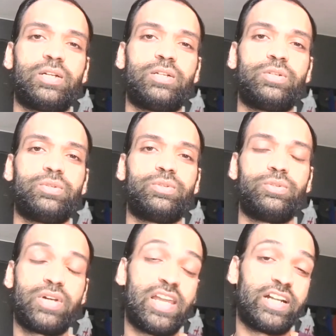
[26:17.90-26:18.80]
to
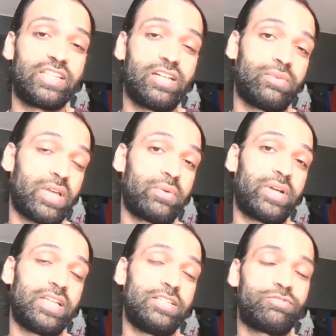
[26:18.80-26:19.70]
collect their
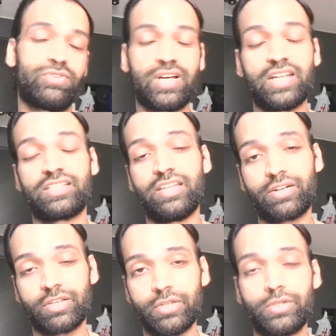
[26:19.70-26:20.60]
rarities, to collect their
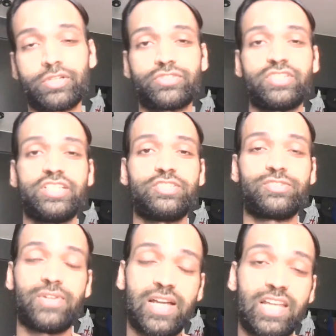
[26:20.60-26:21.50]
curiosities, to
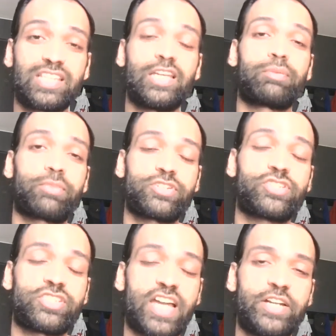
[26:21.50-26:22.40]
collect their
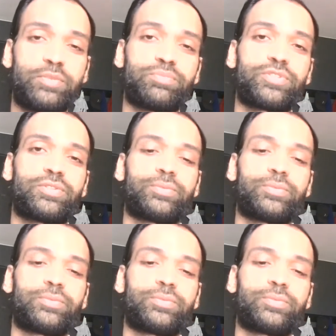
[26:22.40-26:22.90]
precious items.